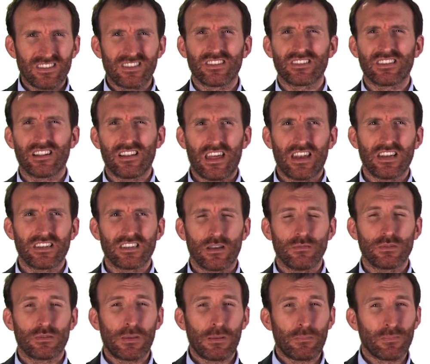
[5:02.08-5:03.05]
because a lot of
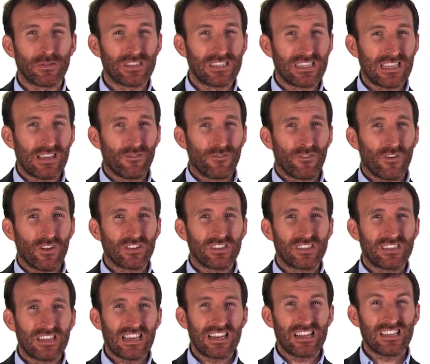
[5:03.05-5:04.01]
times people's default
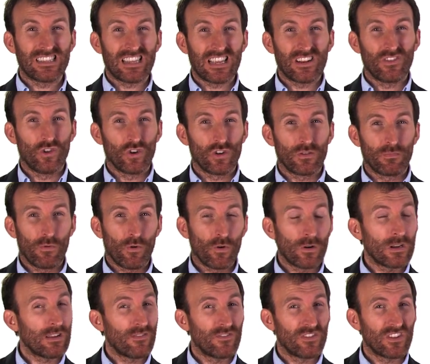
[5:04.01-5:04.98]
state is they look
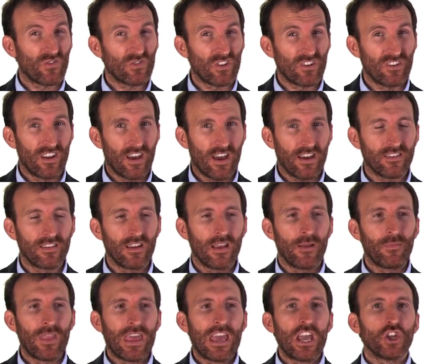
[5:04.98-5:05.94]
bored even though they're not,
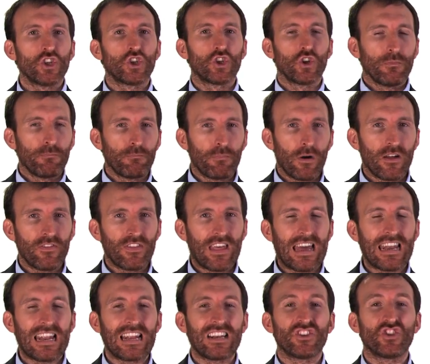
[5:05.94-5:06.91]
jump on
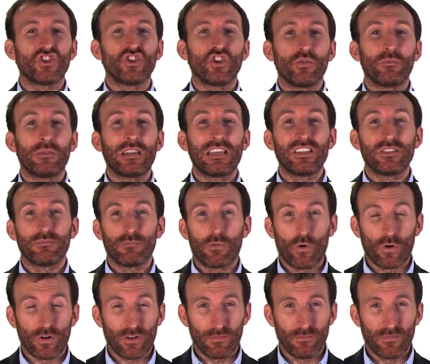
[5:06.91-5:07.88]
that and assume it is
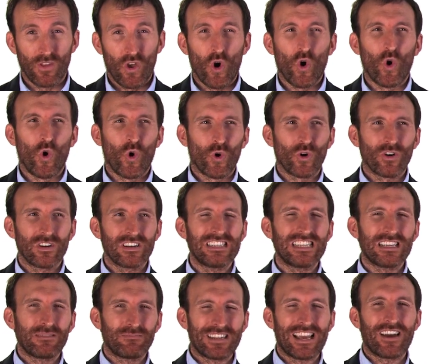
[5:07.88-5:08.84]
boredom, or
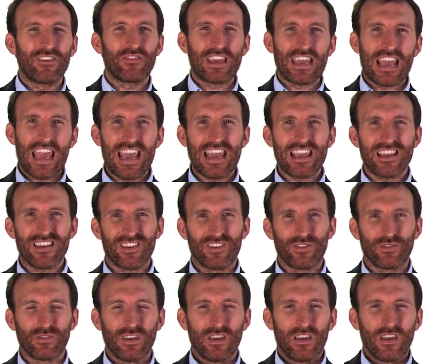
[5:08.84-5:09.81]
deep down they hate
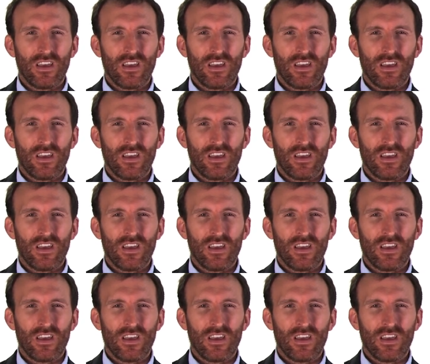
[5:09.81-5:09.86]
you.